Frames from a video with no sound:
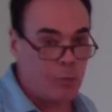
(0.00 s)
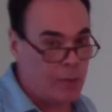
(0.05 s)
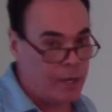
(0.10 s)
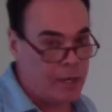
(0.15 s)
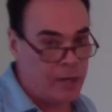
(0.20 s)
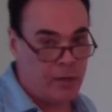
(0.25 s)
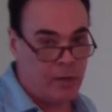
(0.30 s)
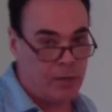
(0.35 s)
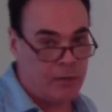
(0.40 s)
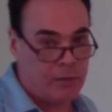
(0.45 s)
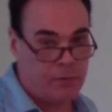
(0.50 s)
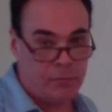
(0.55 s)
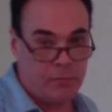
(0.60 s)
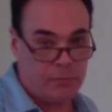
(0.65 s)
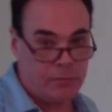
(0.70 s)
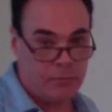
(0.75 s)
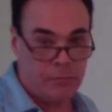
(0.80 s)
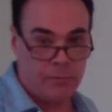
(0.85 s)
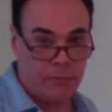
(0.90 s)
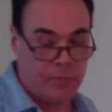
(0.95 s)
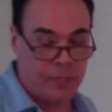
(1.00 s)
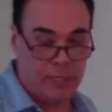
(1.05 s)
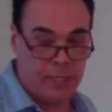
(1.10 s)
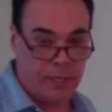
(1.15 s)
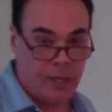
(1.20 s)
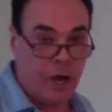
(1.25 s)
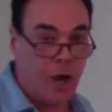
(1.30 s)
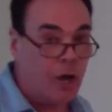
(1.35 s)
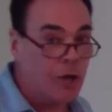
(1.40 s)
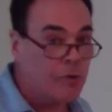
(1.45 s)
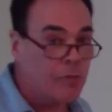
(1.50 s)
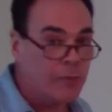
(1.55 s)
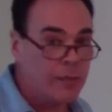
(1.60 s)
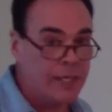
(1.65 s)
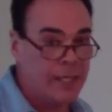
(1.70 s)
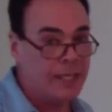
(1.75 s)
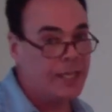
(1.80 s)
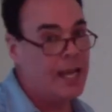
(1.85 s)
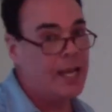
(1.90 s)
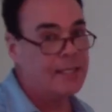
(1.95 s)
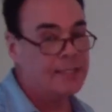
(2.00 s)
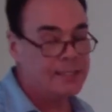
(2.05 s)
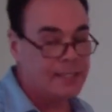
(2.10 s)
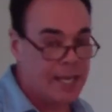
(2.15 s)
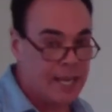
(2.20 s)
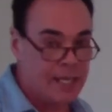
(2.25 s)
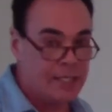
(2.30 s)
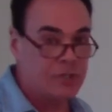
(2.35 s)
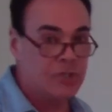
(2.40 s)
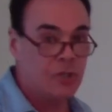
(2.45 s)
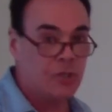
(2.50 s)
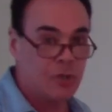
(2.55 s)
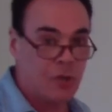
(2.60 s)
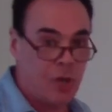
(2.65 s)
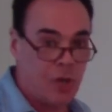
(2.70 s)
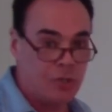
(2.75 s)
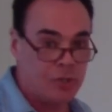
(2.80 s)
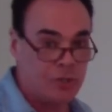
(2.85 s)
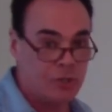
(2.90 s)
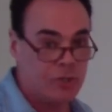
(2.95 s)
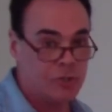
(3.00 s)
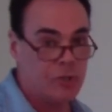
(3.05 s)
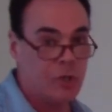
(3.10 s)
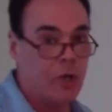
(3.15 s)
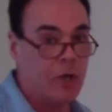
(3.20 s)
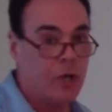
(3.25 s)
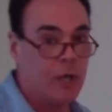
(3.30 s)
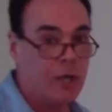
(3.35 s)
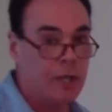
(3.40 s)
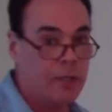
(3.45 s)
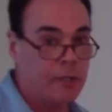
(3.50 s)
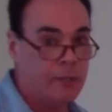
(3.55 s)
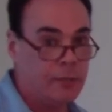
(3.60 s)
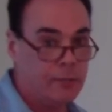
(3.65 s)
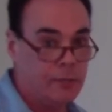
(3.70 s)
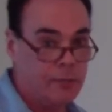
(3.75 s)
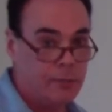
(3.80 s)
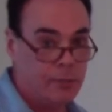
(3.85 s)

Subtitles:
where the unrealized gains and losses on